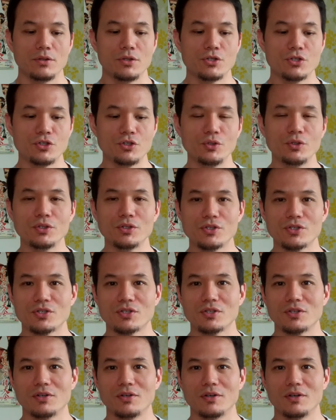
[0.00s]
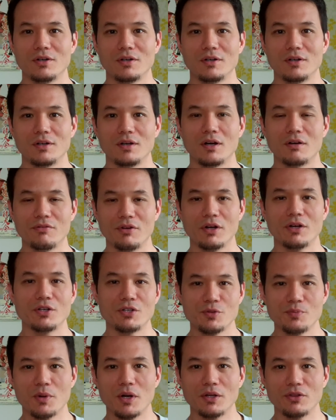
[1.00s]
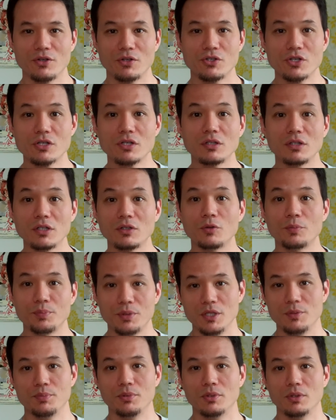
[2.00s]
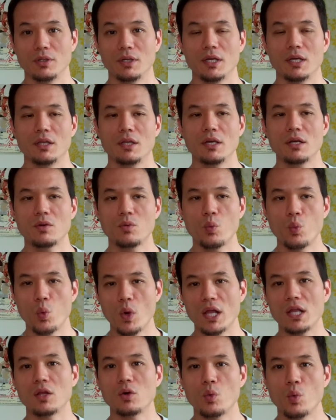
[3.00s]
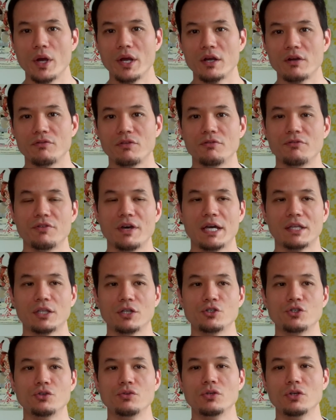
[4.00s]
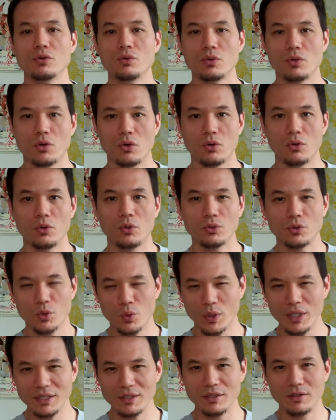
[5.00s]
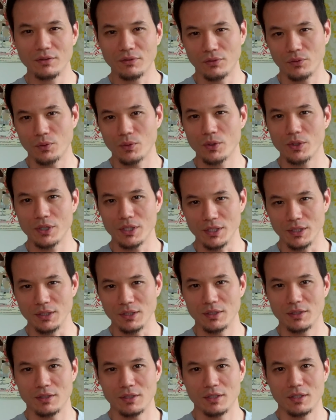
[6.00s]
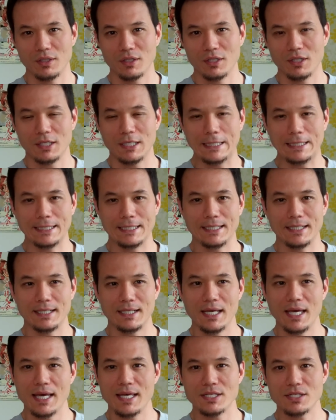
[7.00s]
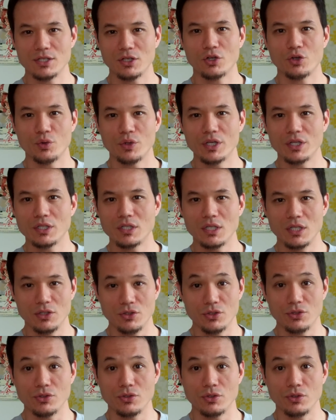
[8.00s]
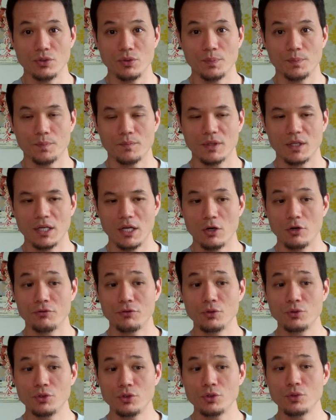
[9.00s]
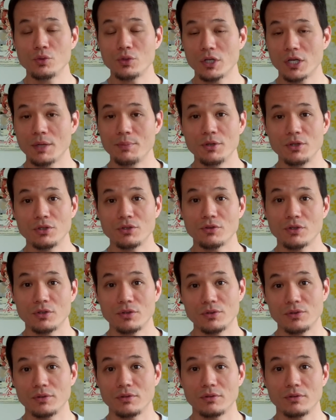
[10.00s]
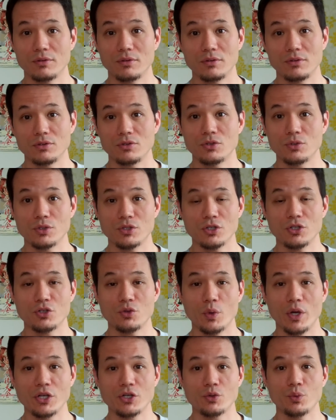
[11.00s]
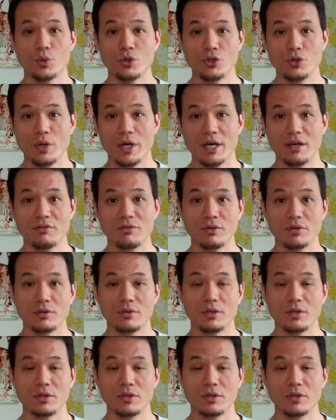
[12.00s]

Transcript: students are very smart. They're just little people, and they're well aware of the fact that you don't hold quite the authority as the Korean teachers do. Now, if you do come into a situation where you have